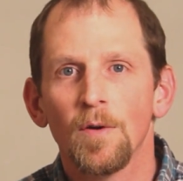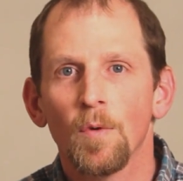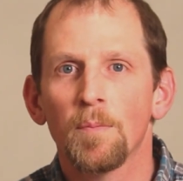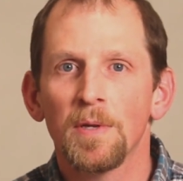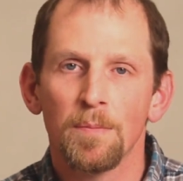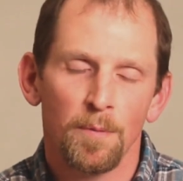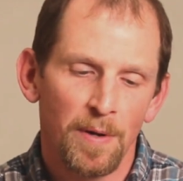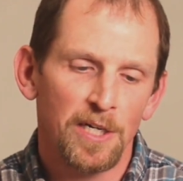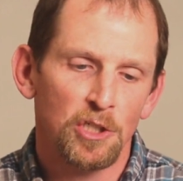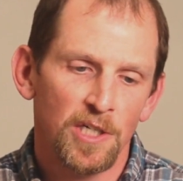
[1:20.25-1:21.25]
what people
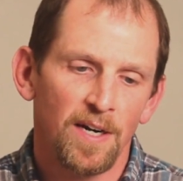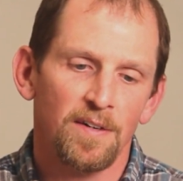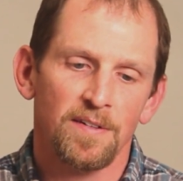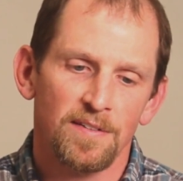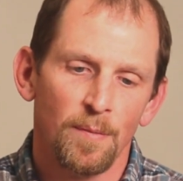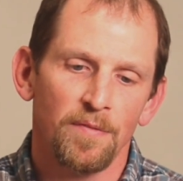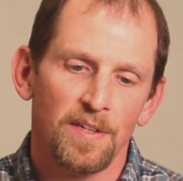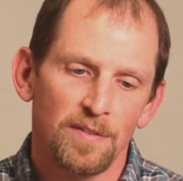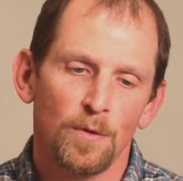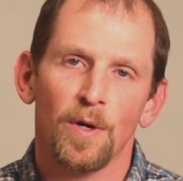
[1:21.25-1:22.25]
might share to some of
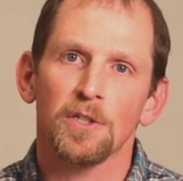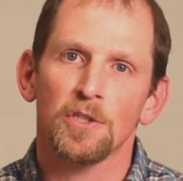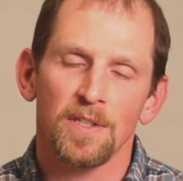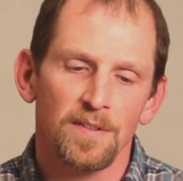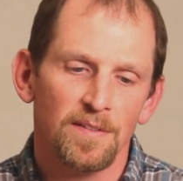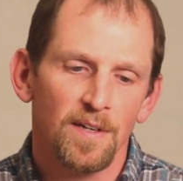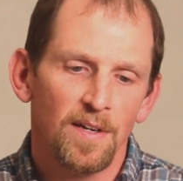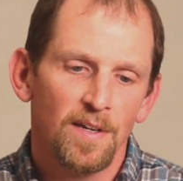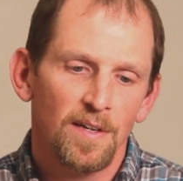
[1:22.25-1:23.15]
these questions.